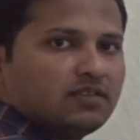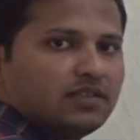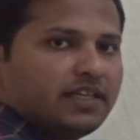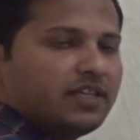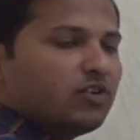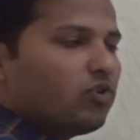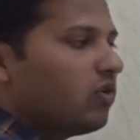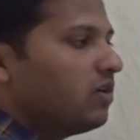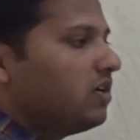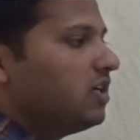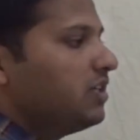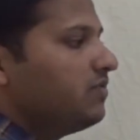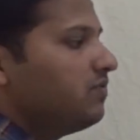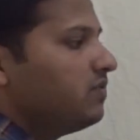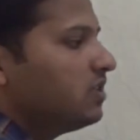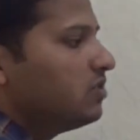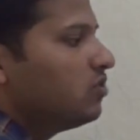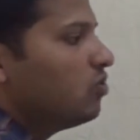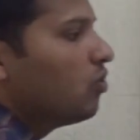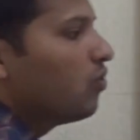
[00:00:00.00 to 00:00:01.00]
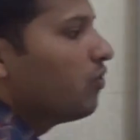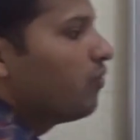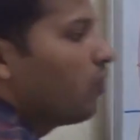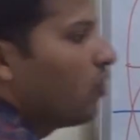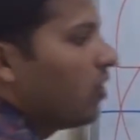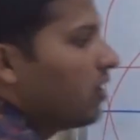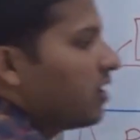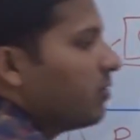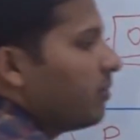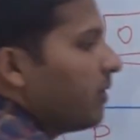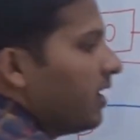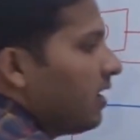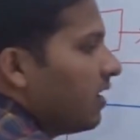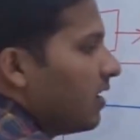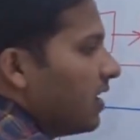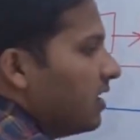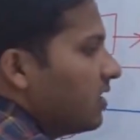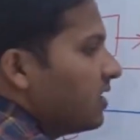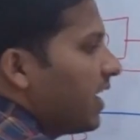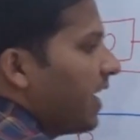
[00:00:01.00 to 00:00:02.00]
then only we go for
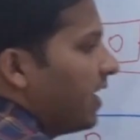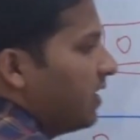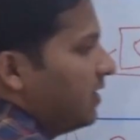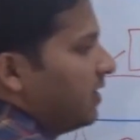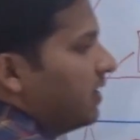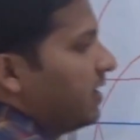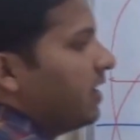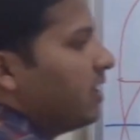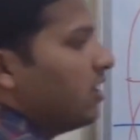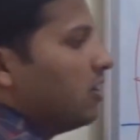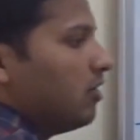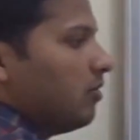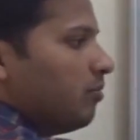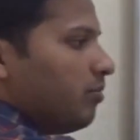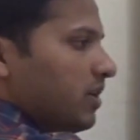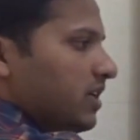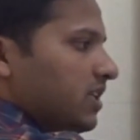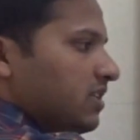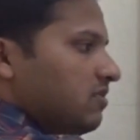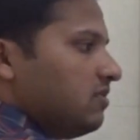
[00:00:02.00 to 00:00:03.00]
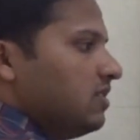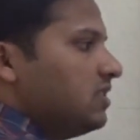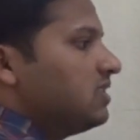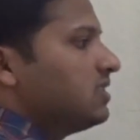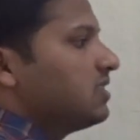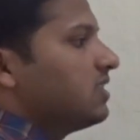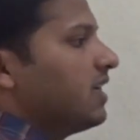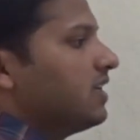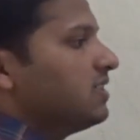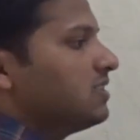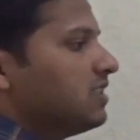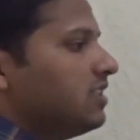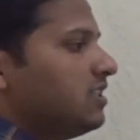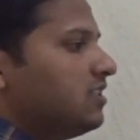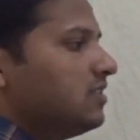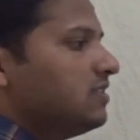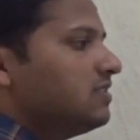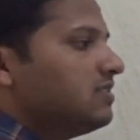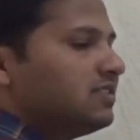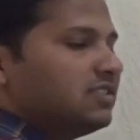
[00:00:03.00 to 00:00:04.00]
remainder and carry. But in this case
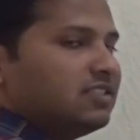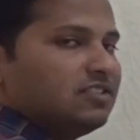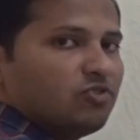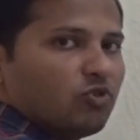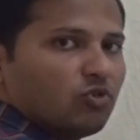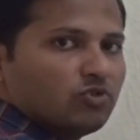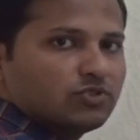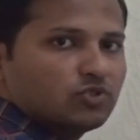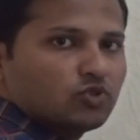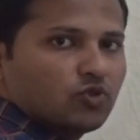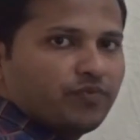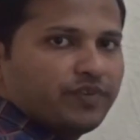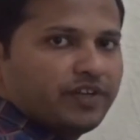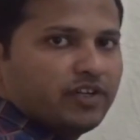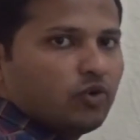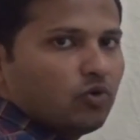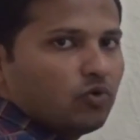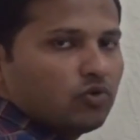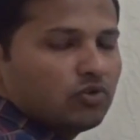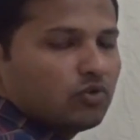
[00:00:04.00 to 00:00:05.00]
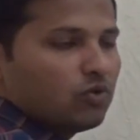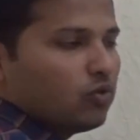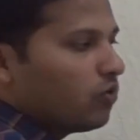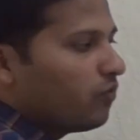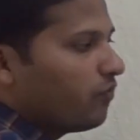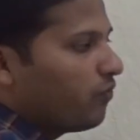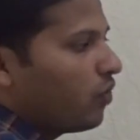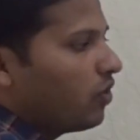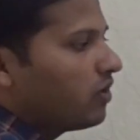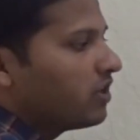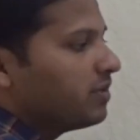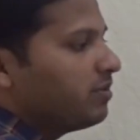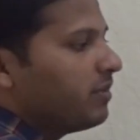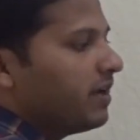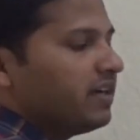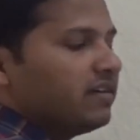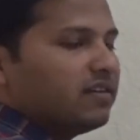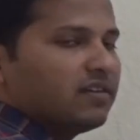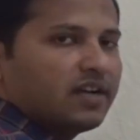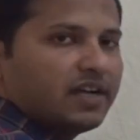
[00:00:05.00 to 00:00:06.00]
it is 0, so we don't go for
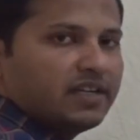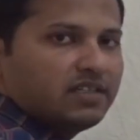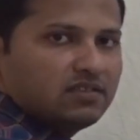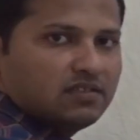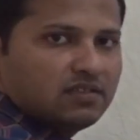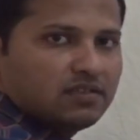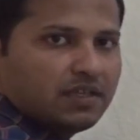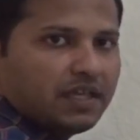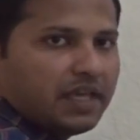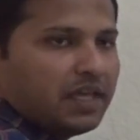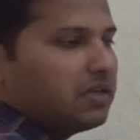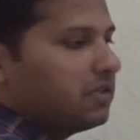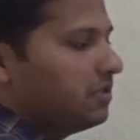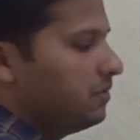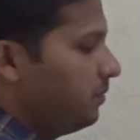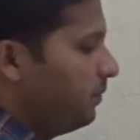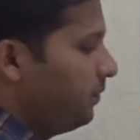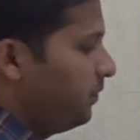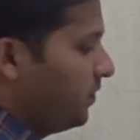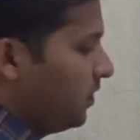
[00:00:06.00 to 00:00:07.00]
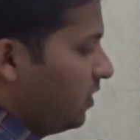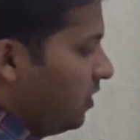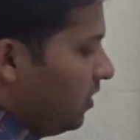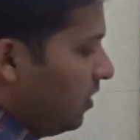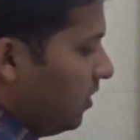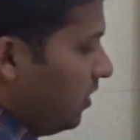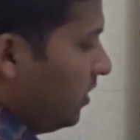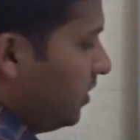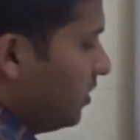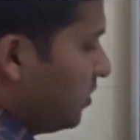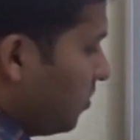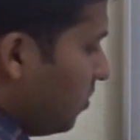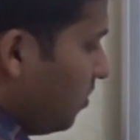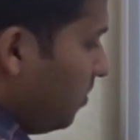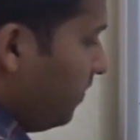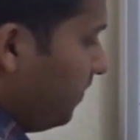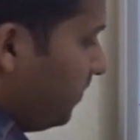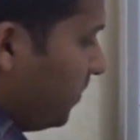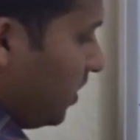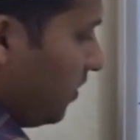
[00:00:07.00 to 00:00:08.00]
remainder and carry.
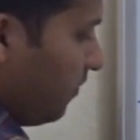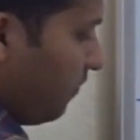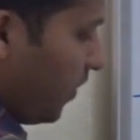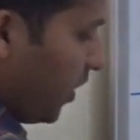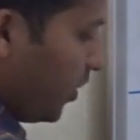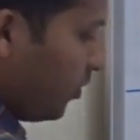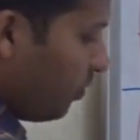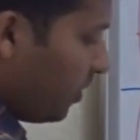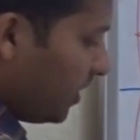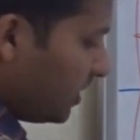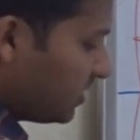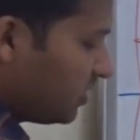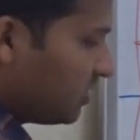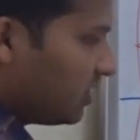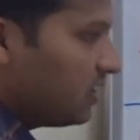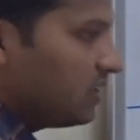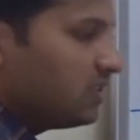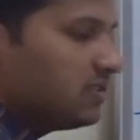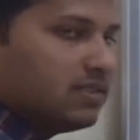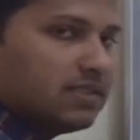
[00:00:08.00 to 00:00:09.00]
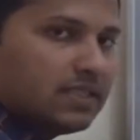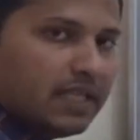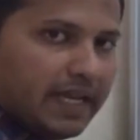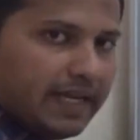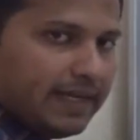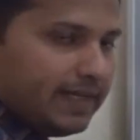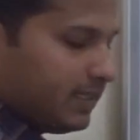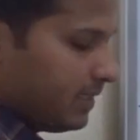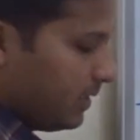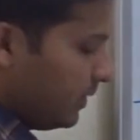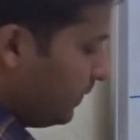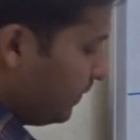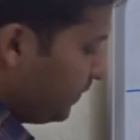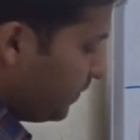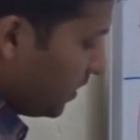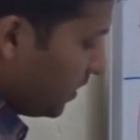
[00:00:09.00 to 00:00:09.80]
So 5 plus 3 is 8.